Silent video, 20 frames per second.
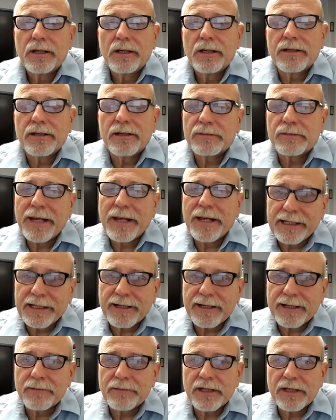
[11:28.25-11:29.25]
Because
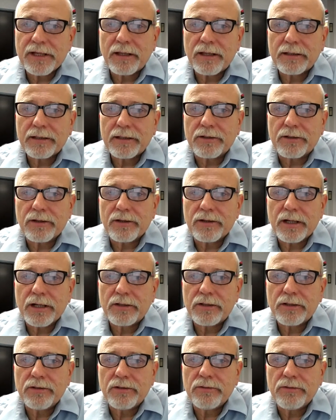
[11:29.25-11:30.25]
many times I like to
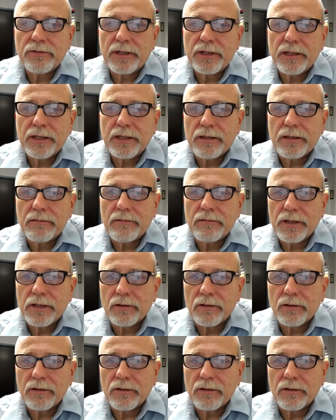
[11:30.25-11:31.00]
talk to the,